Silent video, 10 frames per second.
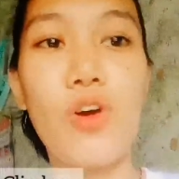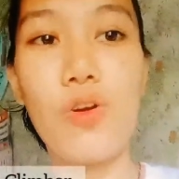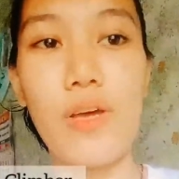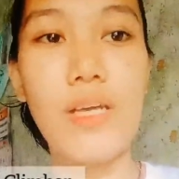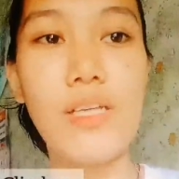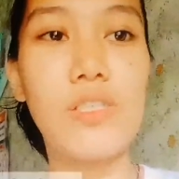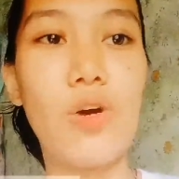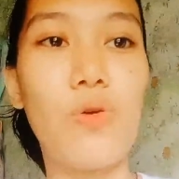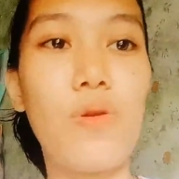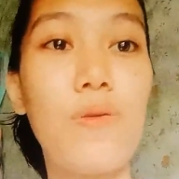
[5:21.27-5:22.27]
Okay,
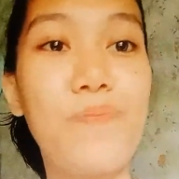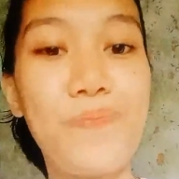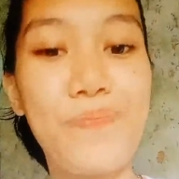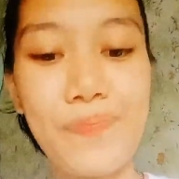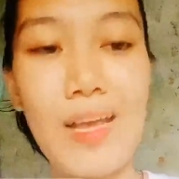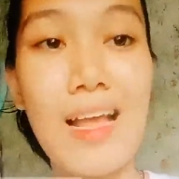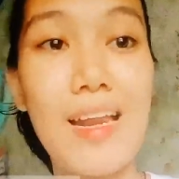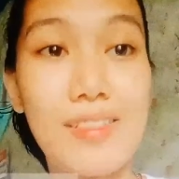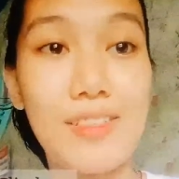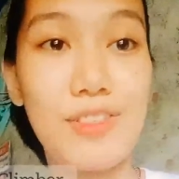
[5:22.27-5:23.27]
so
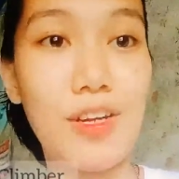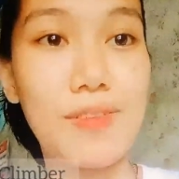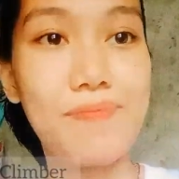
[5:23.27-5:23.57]
let's start.